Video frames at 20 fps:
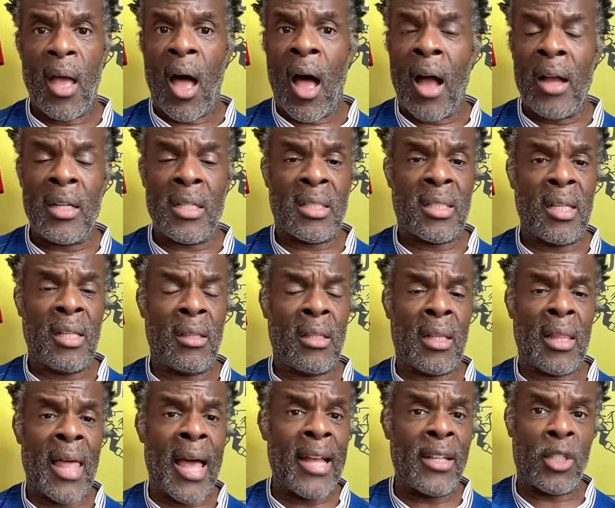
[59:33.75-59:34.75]
I just think the
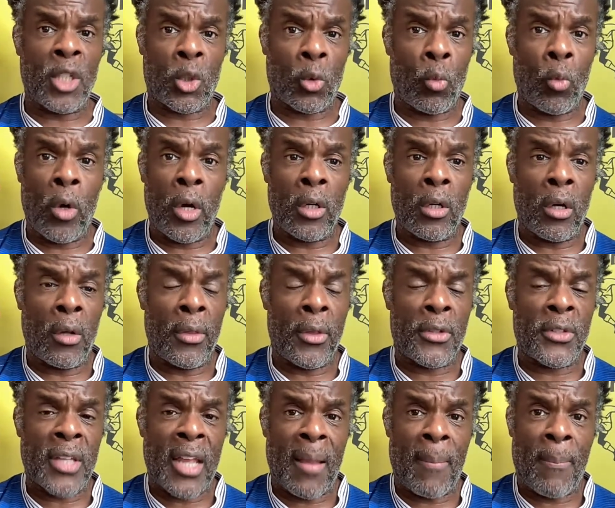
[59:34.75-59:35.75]
lads just weren't on the
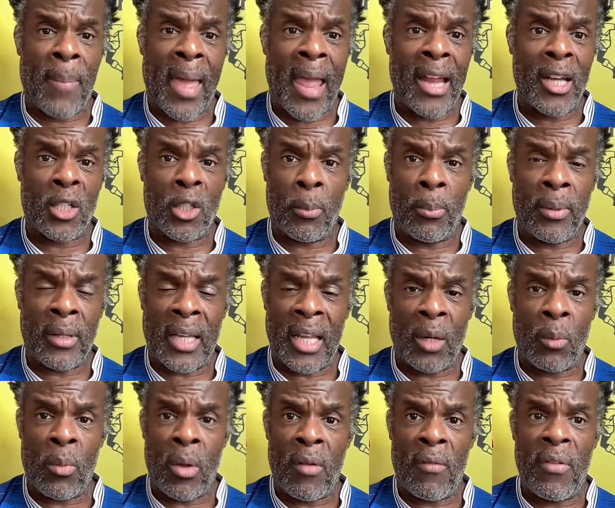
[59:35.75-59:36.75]
same page to
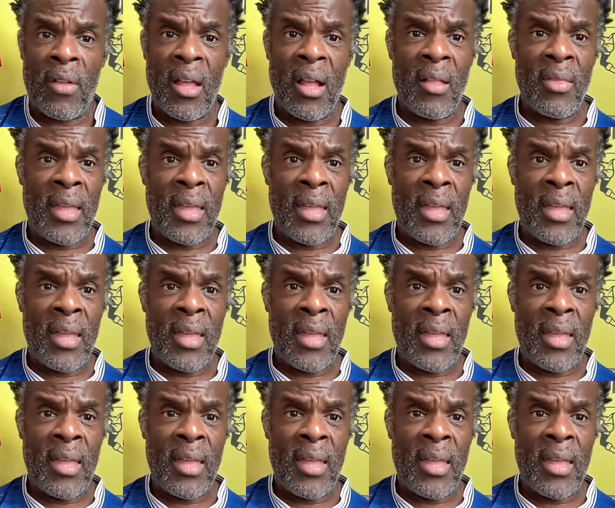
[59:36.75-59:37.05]
begin with.